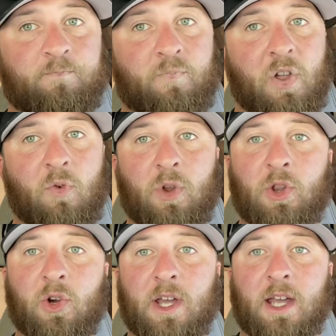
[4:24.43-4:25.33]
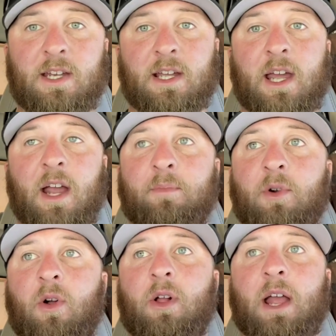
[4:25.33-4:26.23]
when looking into
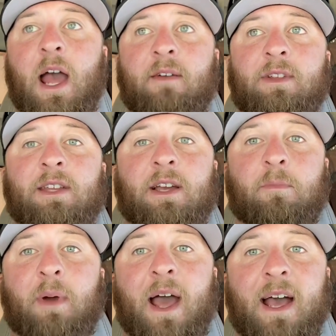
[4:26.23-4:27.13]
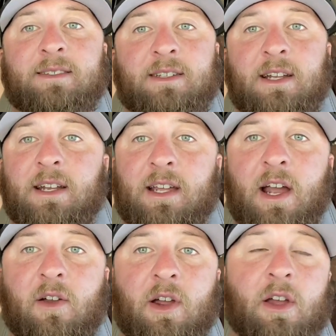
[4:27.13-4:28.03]
camper hauling, having the capacity to
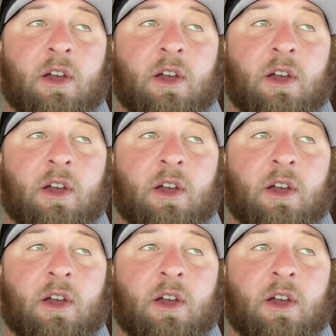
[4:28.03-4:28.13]
carry,